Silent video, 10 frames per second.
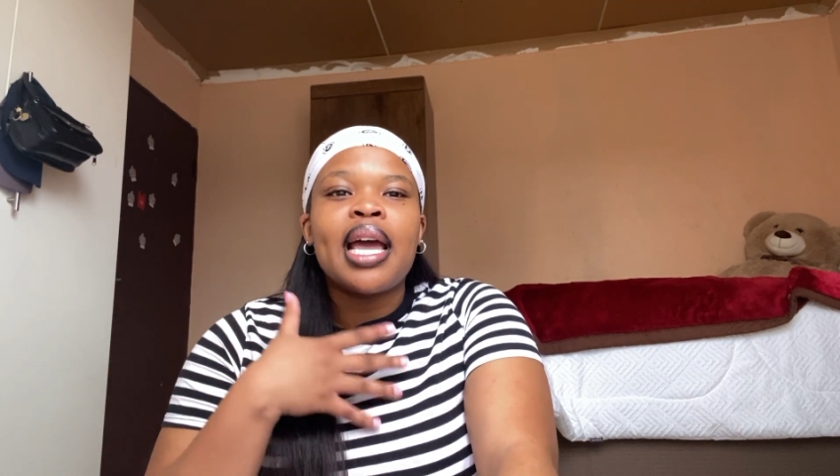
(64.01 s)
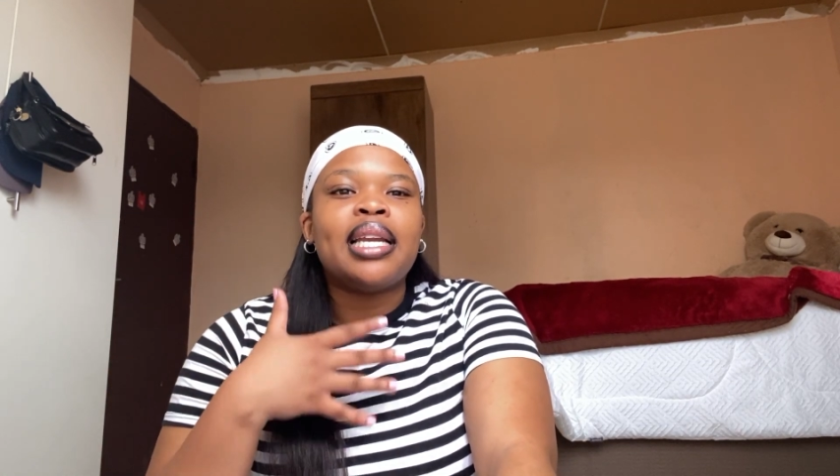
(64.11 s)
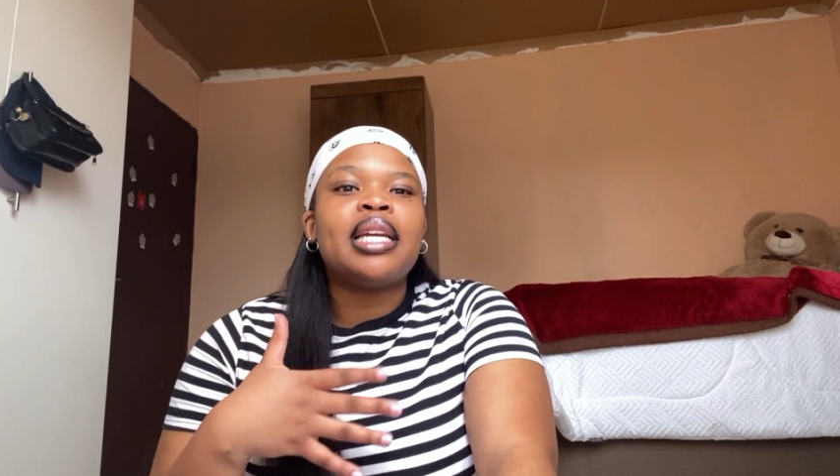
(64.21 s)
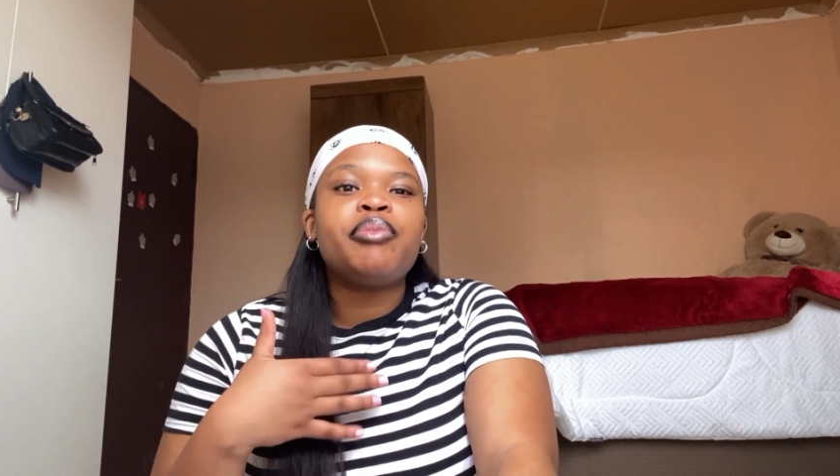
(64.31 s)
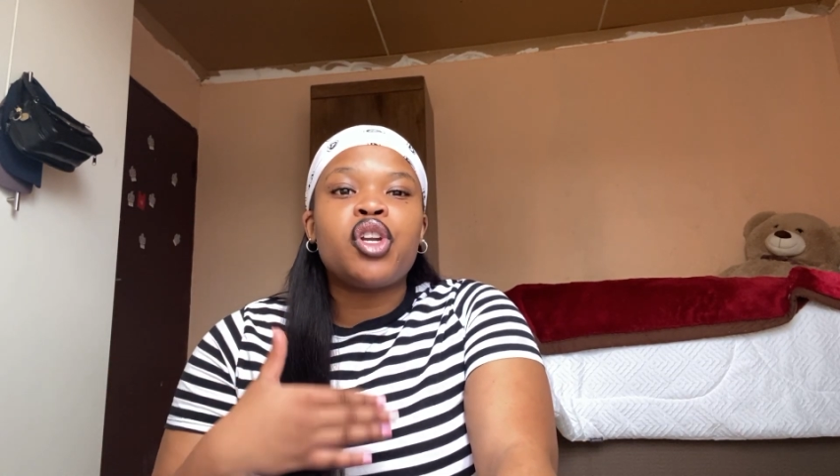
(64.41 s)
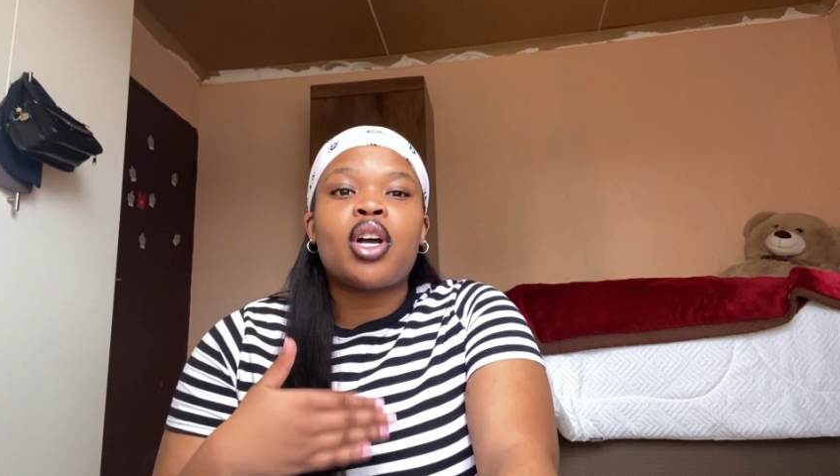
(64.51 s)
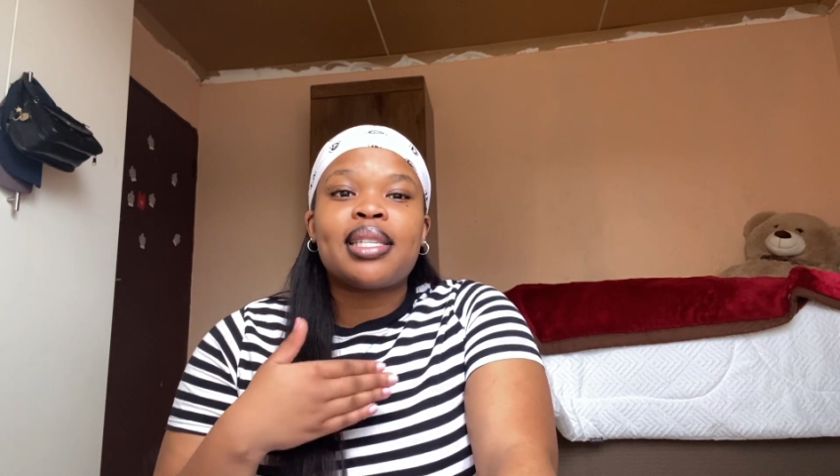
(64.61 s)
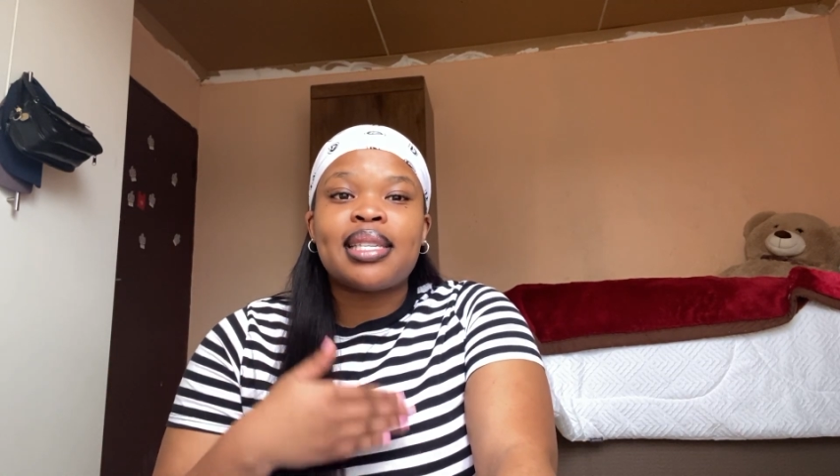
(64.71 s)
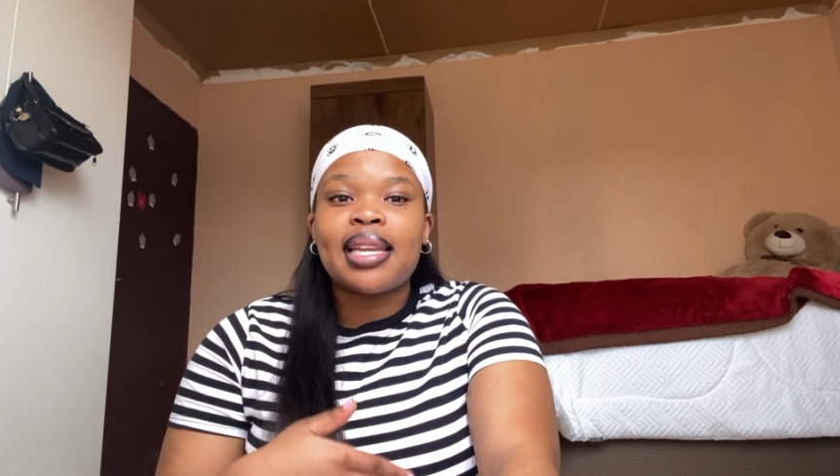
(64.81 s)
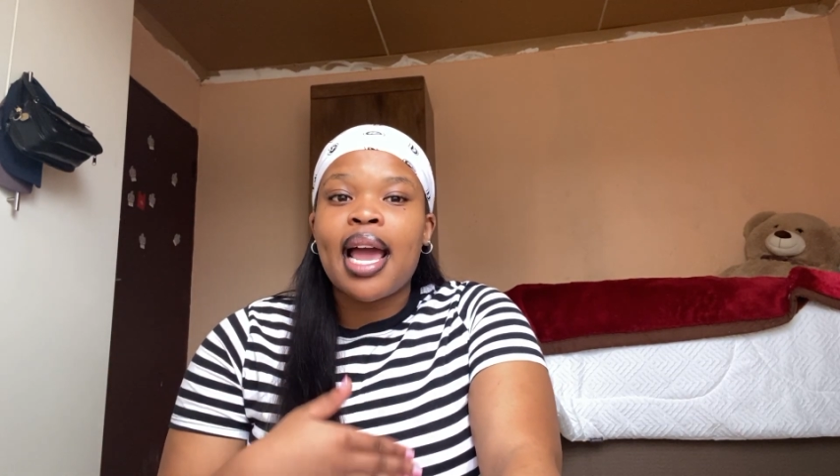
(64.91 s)
let me not
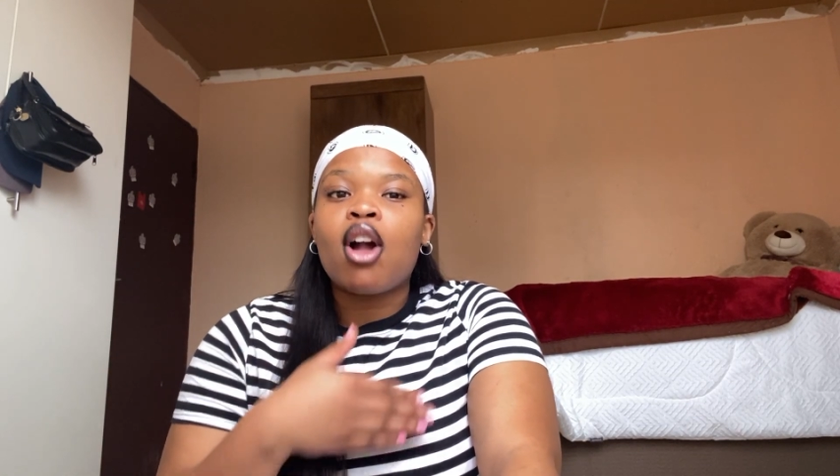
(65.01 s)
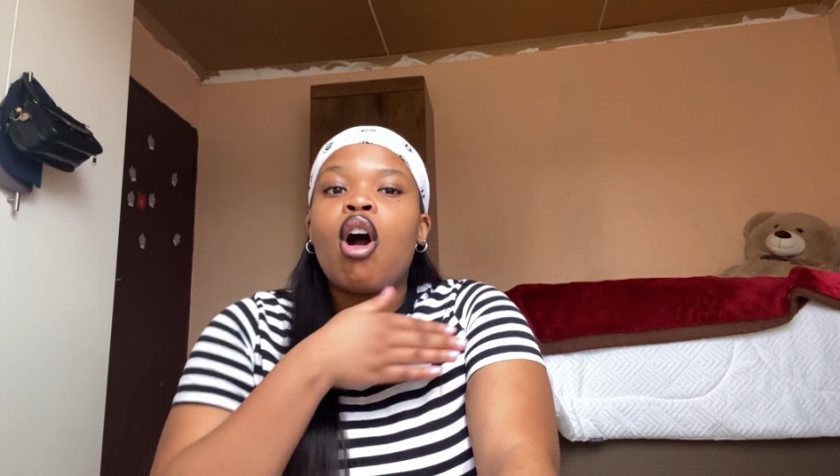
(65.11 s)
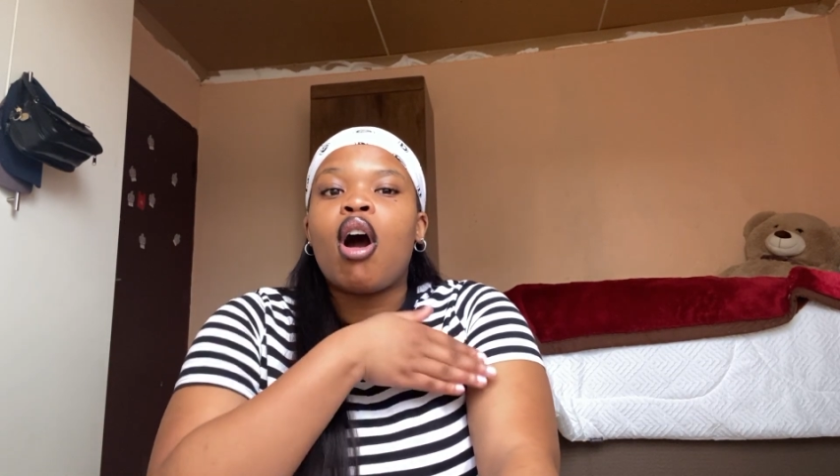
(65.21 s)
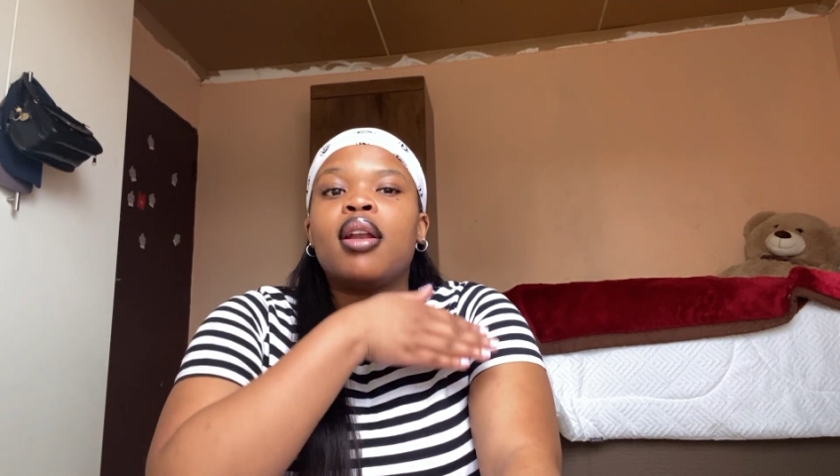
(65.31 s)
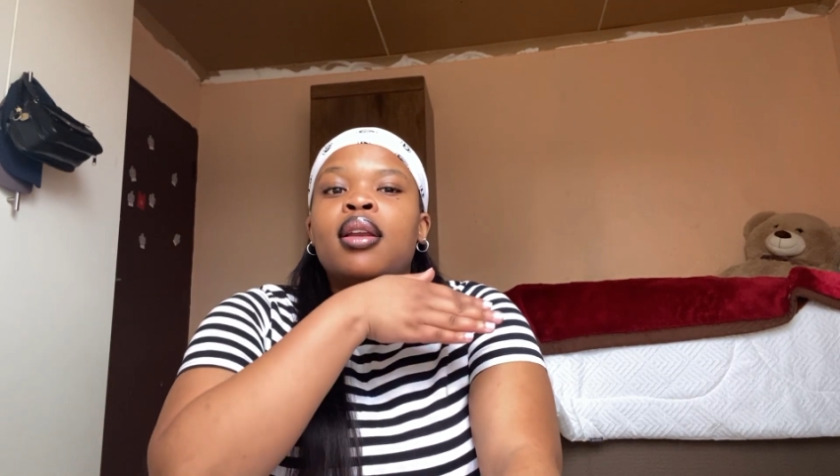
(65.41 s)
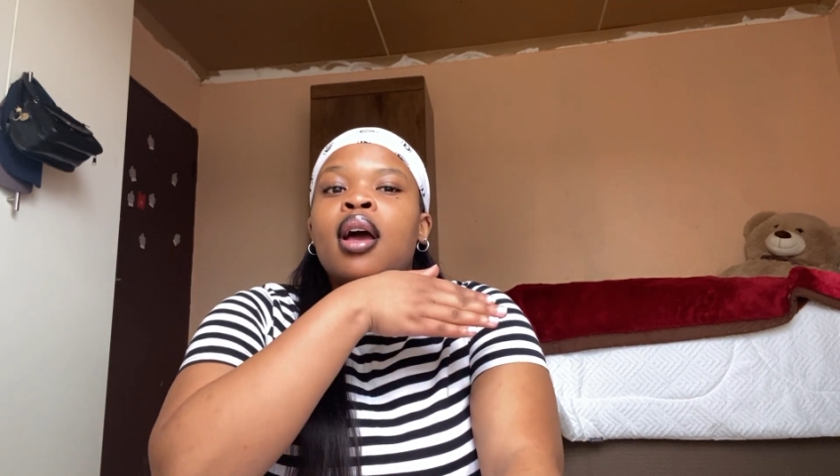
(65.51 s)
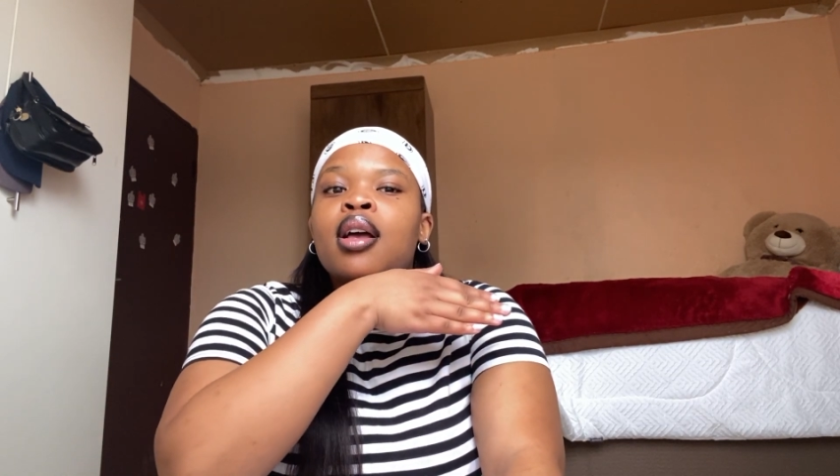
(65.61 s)
slack on